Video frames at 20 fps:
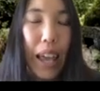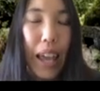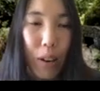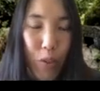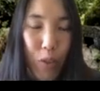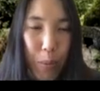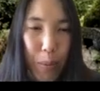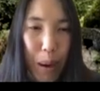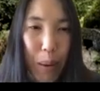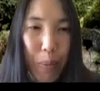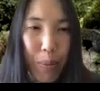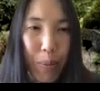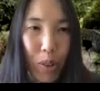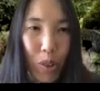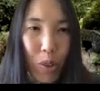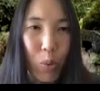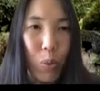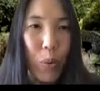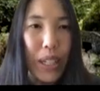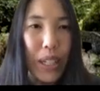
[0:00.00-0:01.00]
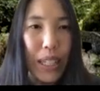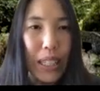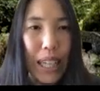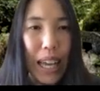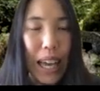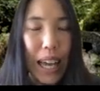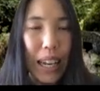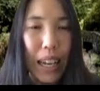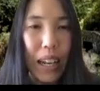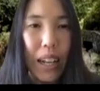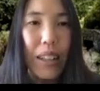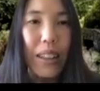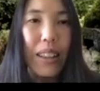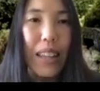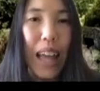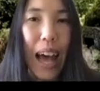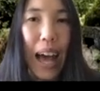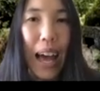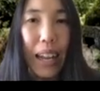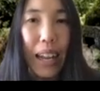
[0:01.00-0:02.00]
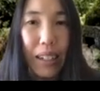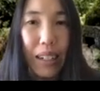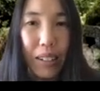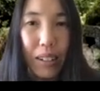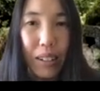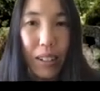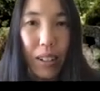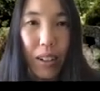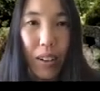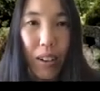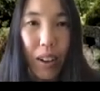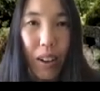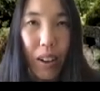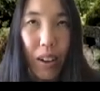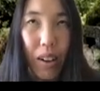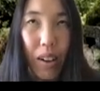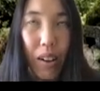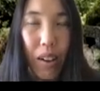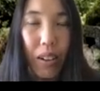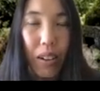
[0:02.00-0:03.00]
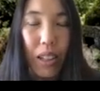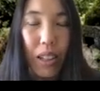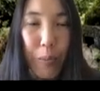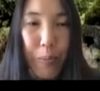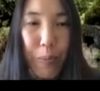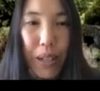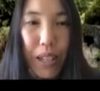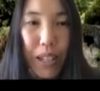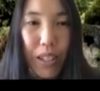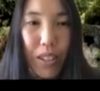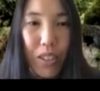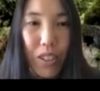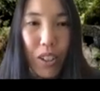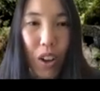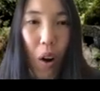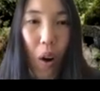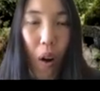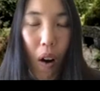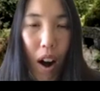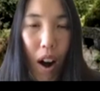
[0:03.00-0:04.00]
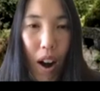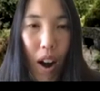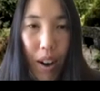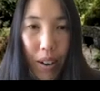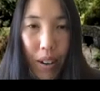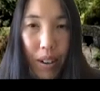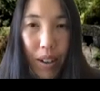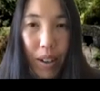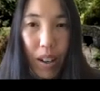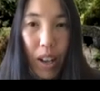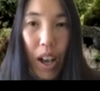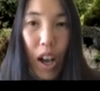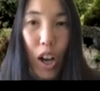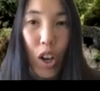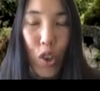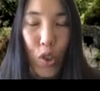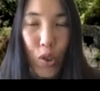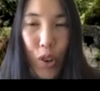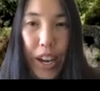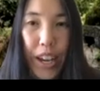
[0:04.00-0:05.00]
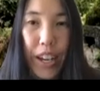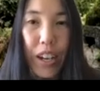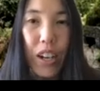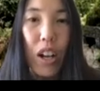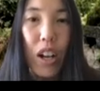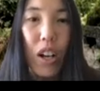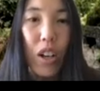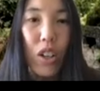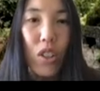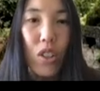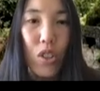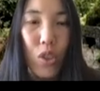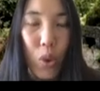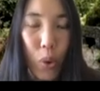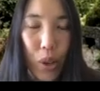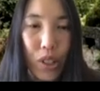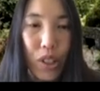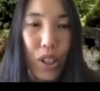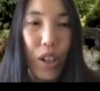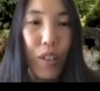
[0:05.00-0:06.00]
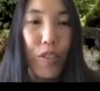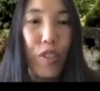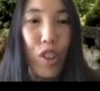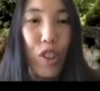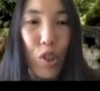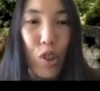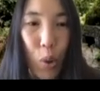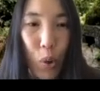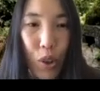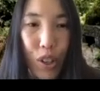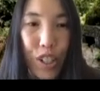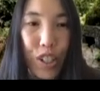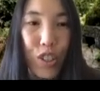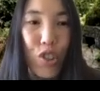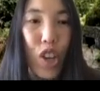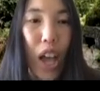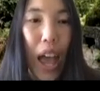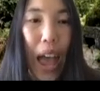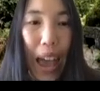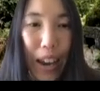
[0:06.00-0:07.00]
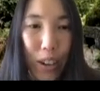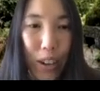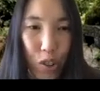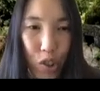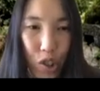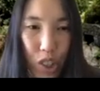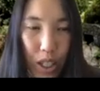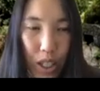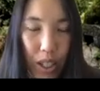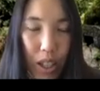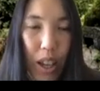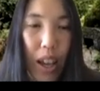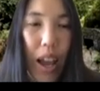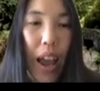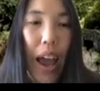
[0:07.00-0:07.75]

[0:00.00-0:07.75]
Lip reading: And remember, we said that lipids are a great source of storage energy.